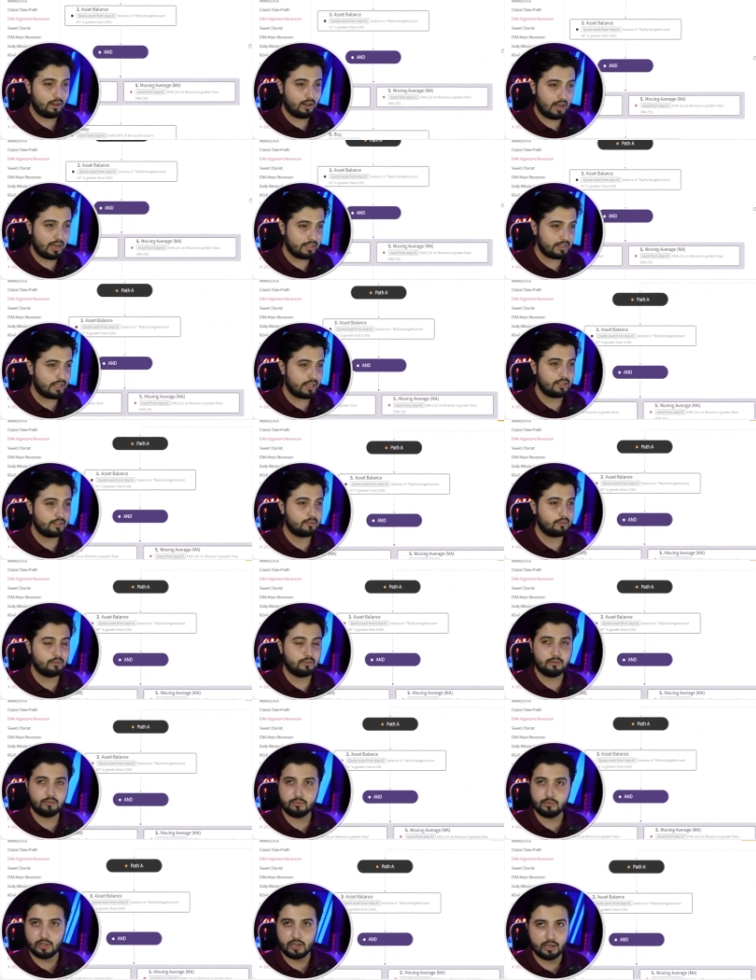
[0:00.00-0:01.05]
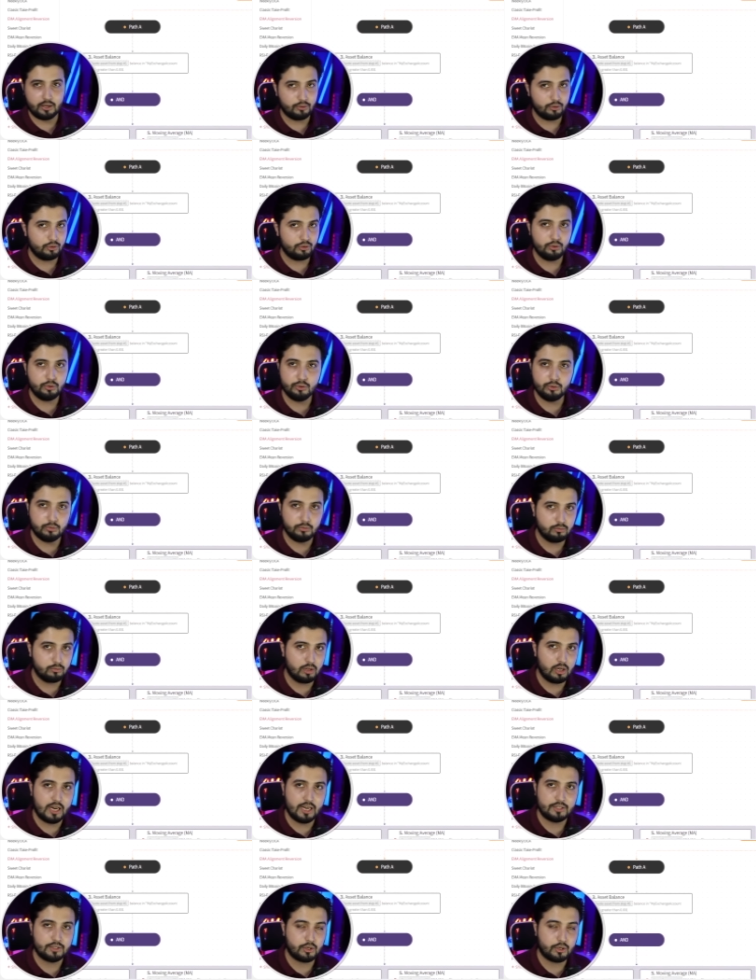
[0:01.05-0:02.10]
I think you
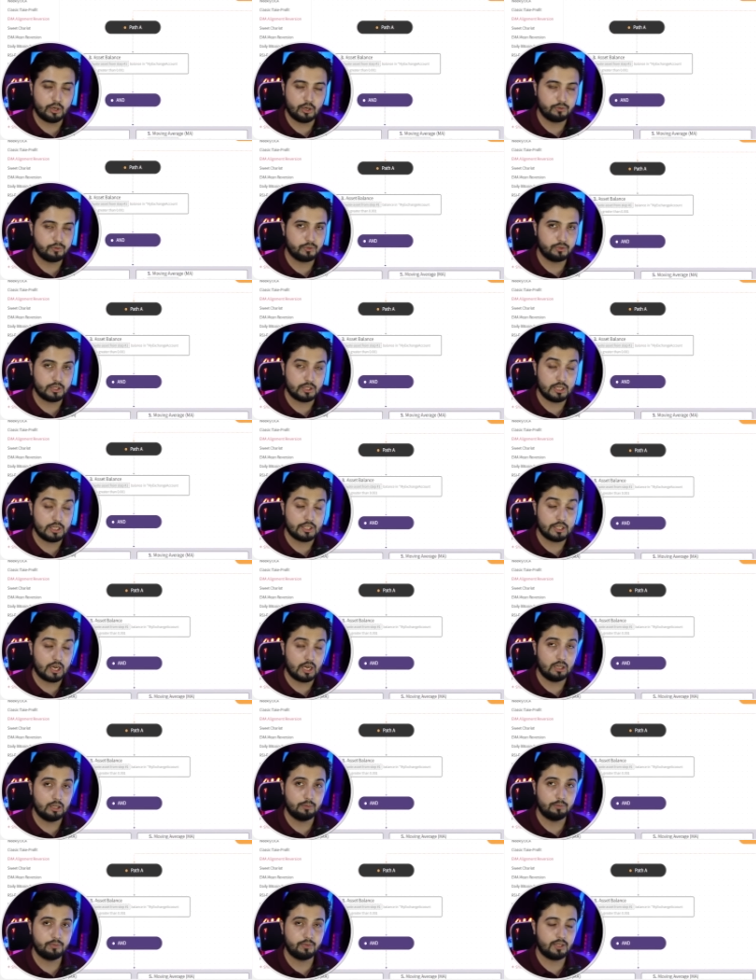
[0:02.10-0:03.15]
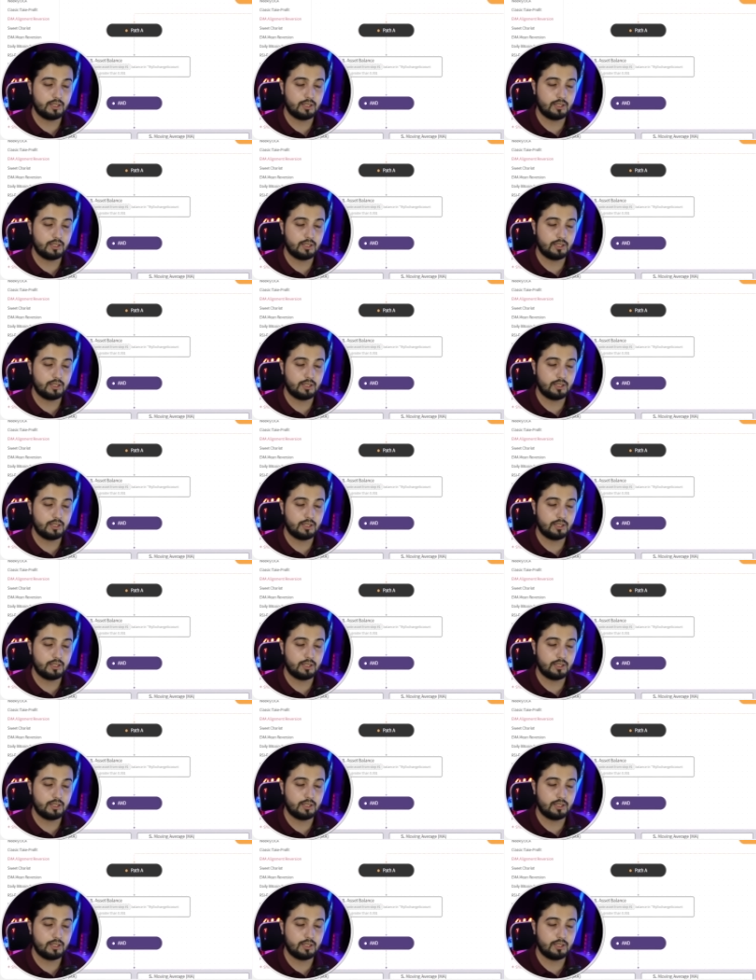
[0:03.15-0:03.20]
guys can obviously tell